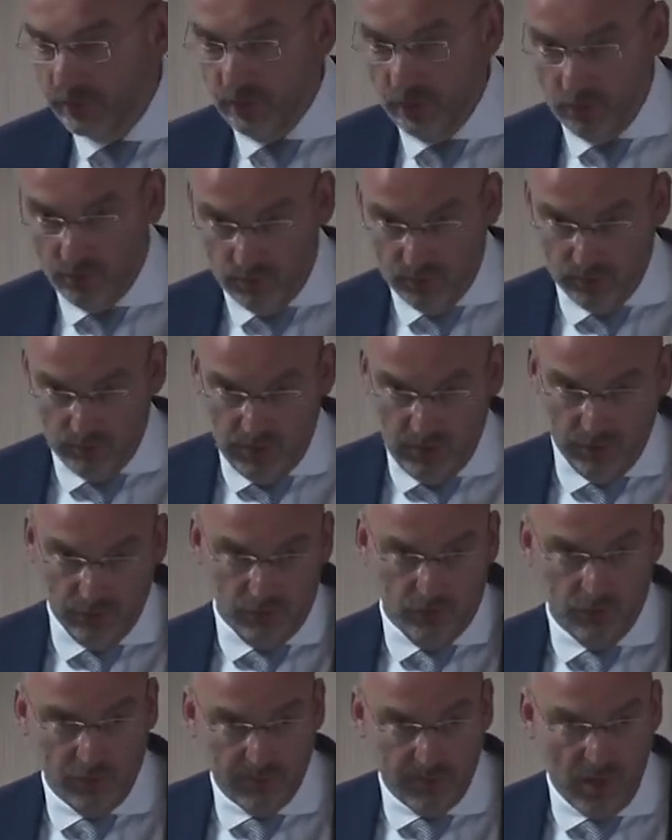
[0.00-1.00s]
So I
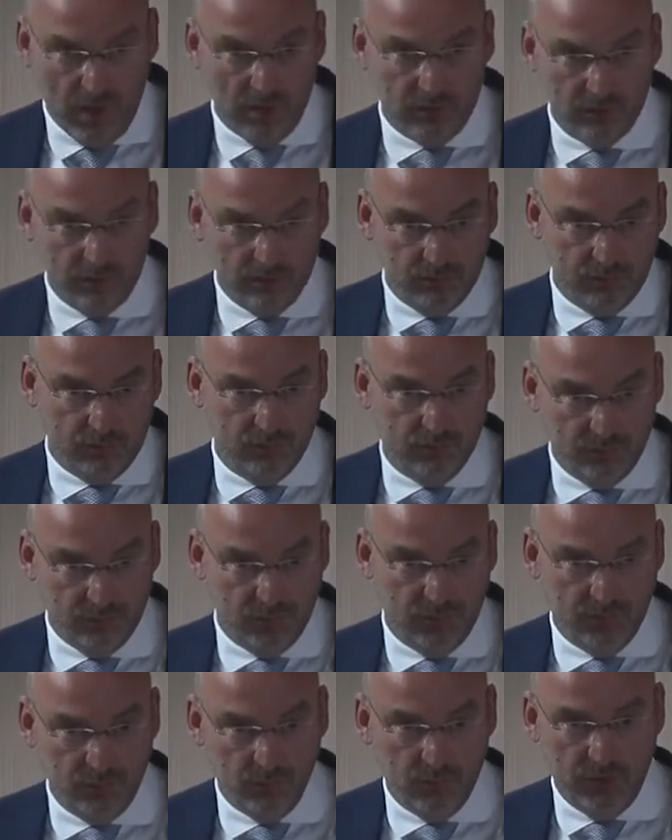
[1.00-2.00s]
heard about
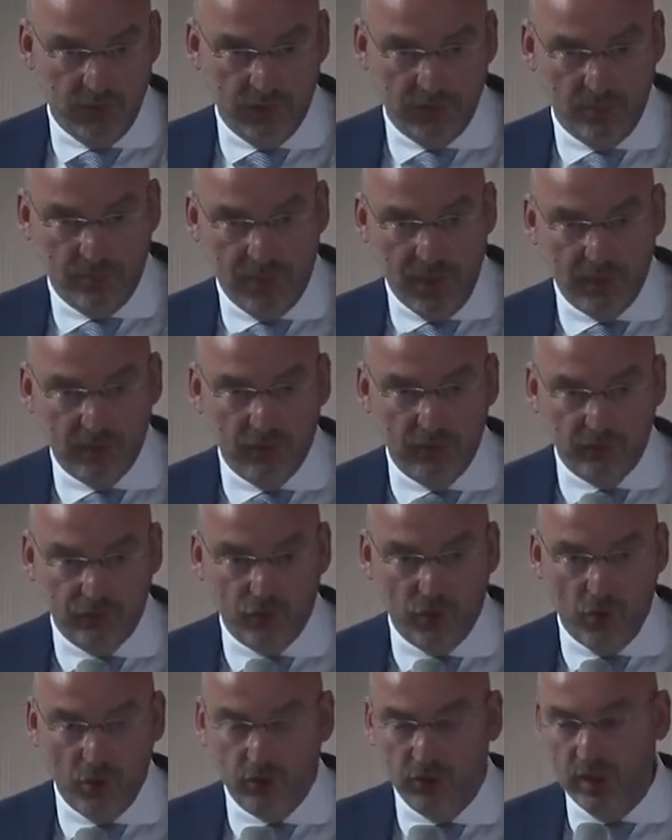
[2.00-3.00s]
the panel
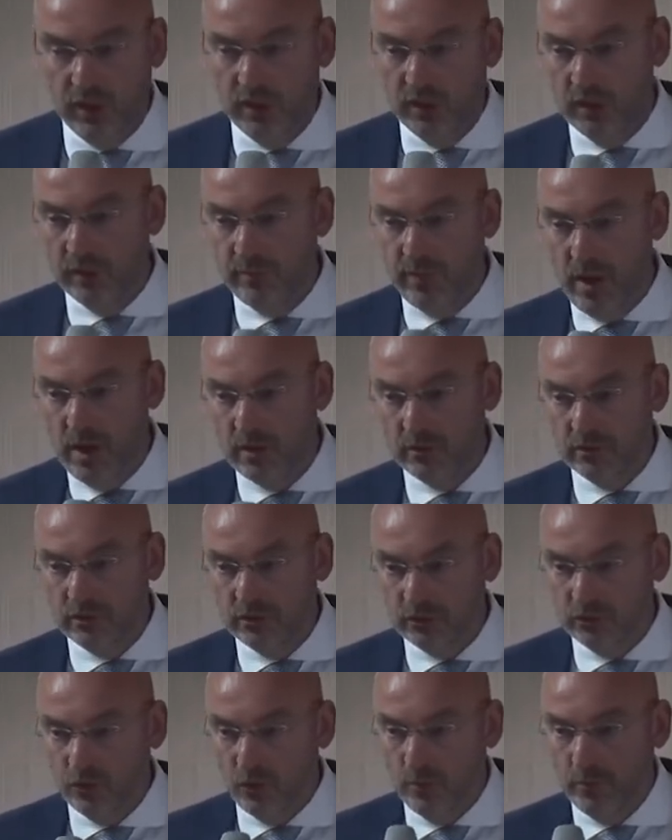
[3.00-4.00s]
talking about
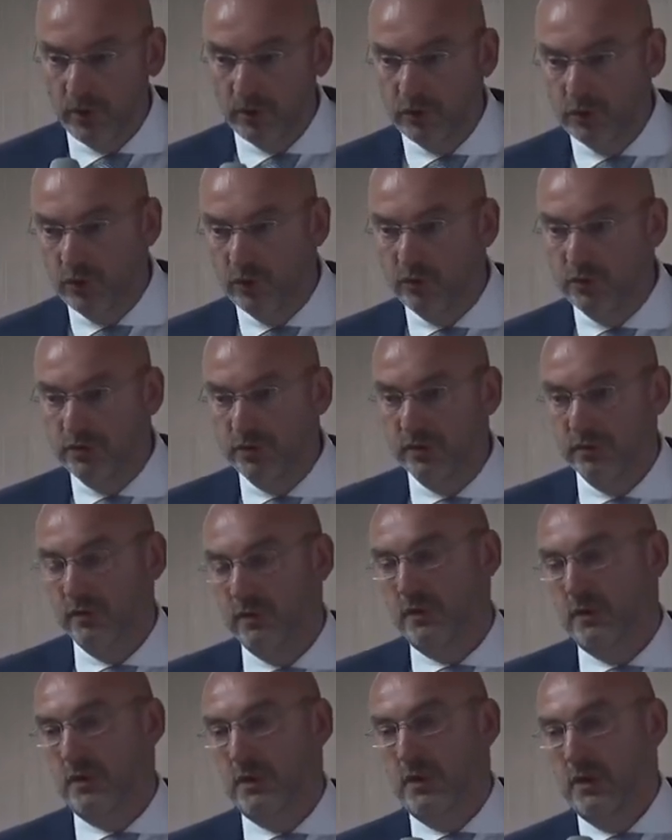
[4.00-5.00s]
common good
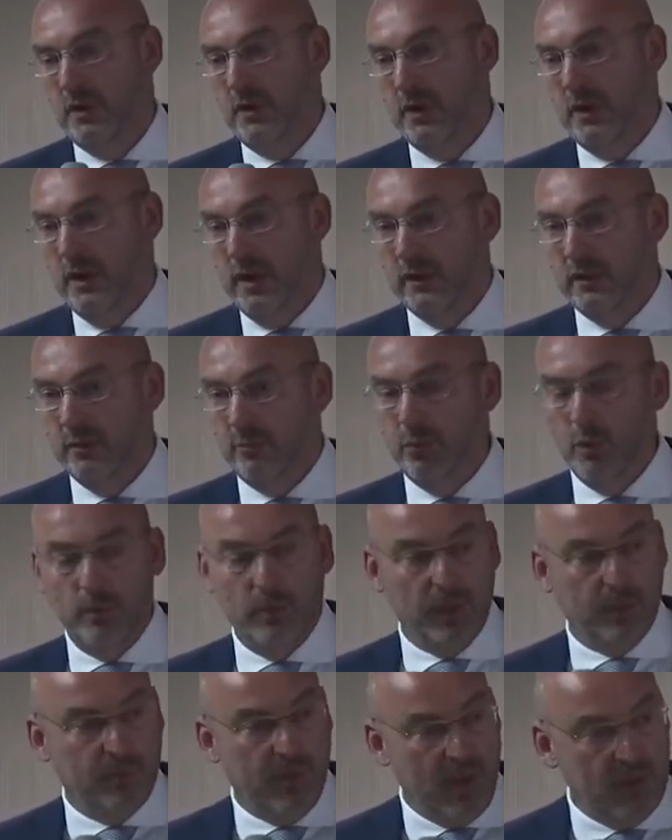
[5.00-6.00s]
and the
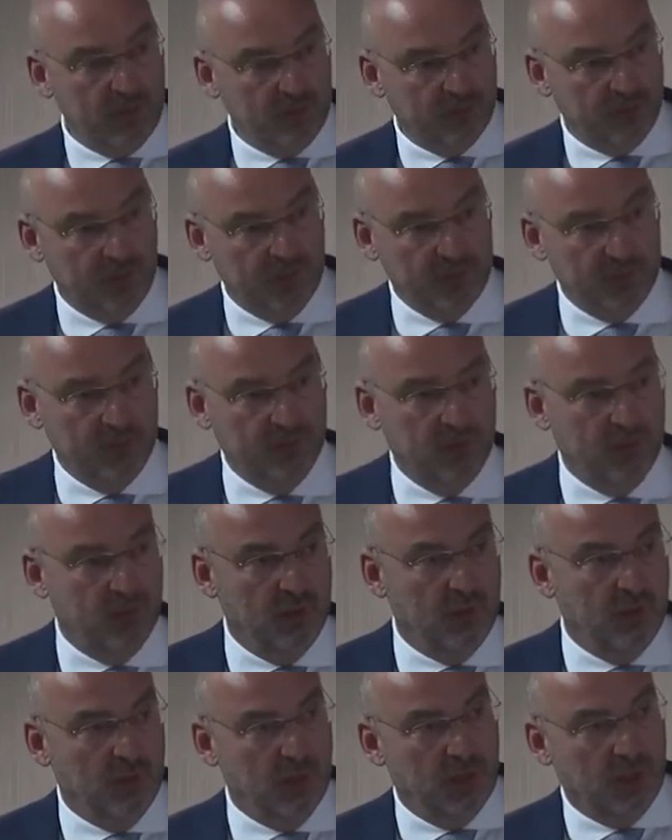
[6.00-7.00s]
public benefit.
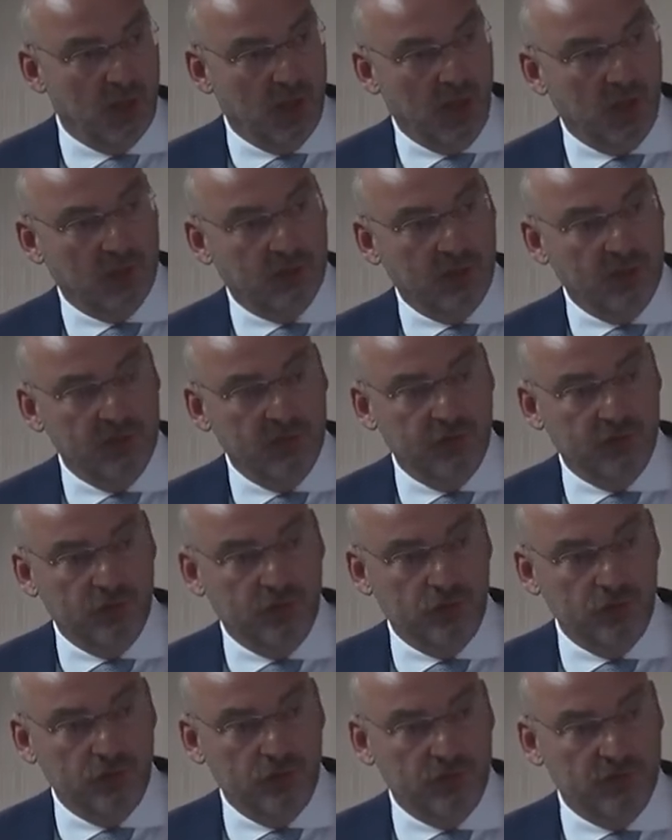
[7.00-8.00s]
Are the
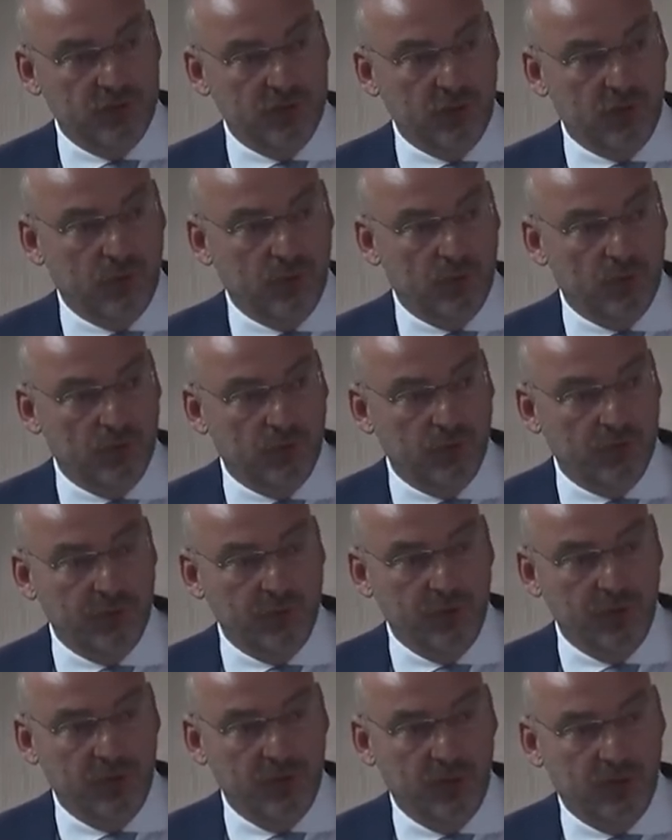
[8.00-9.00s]
institutions in our
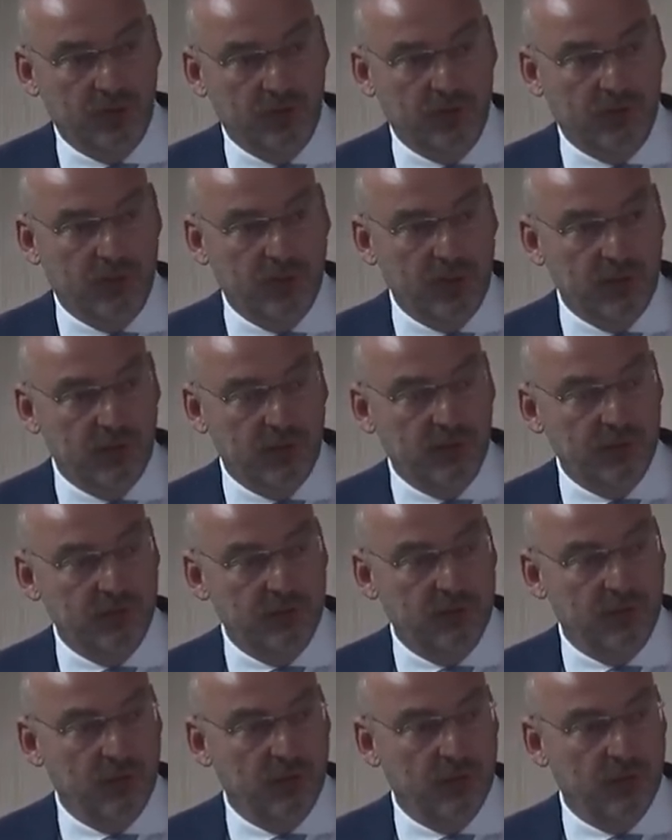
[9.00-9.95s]
world geared